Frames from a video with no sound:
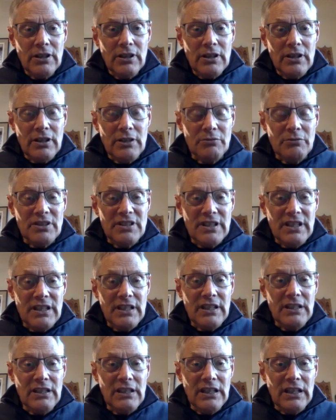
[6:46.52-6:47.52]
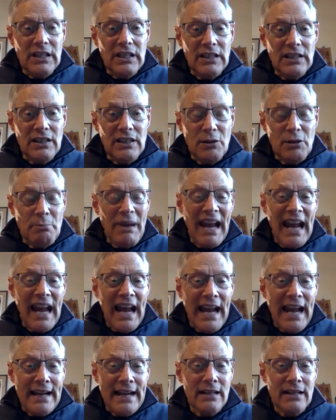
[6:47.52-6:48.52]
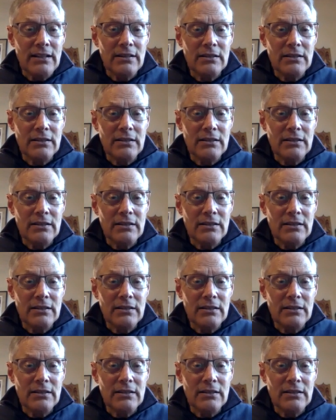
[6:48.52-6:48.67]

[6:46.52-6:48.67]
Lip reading: that was in the pack